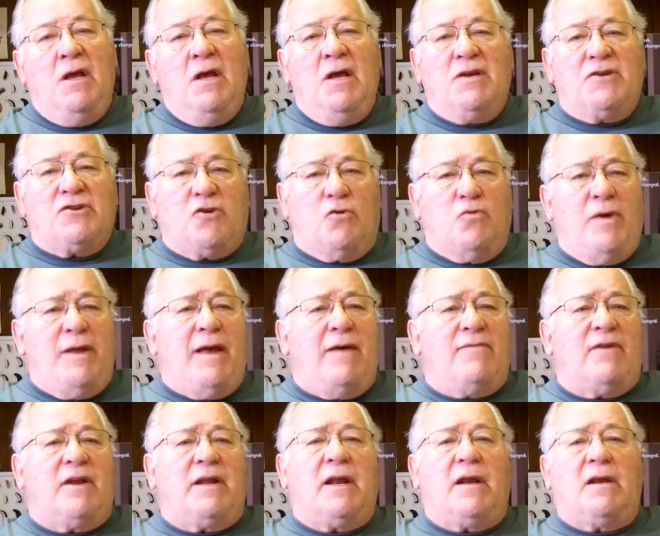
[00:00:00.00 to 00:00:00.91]
So we
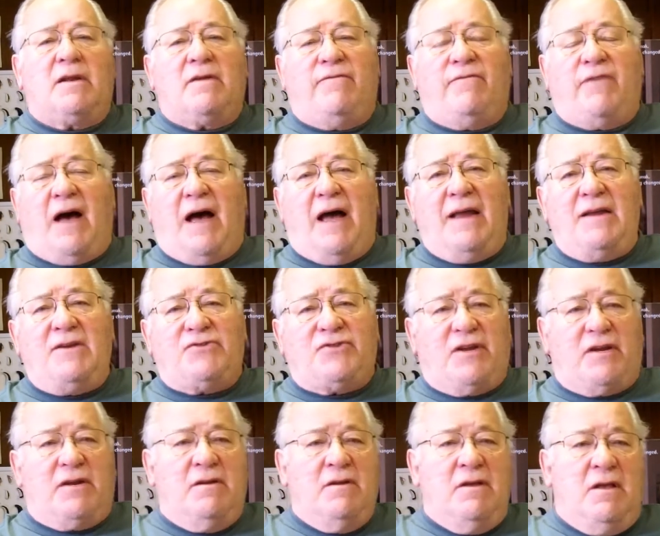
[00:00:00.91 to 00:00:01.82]
have a little device
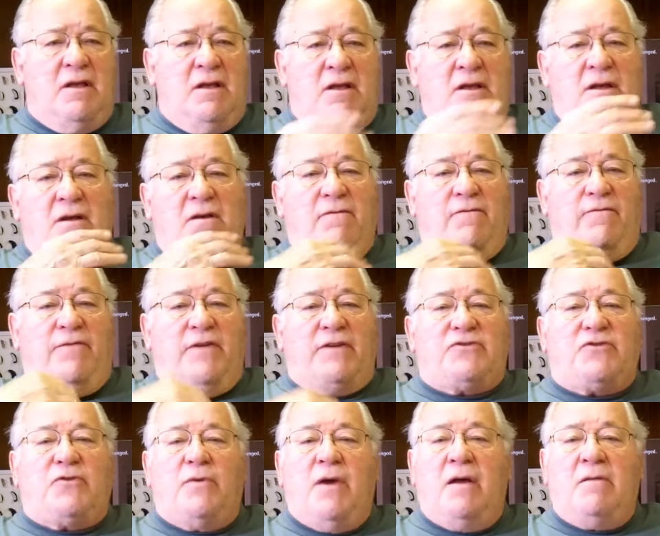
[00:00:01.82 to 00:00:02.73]
that
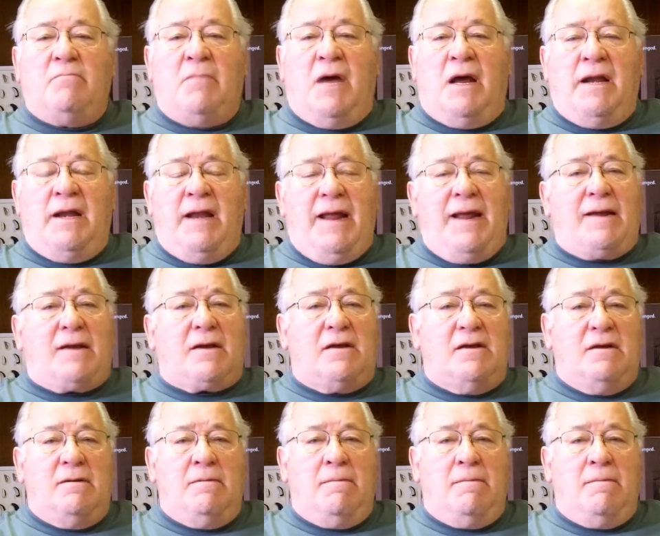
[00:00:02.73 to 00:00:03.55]
fits around my neck,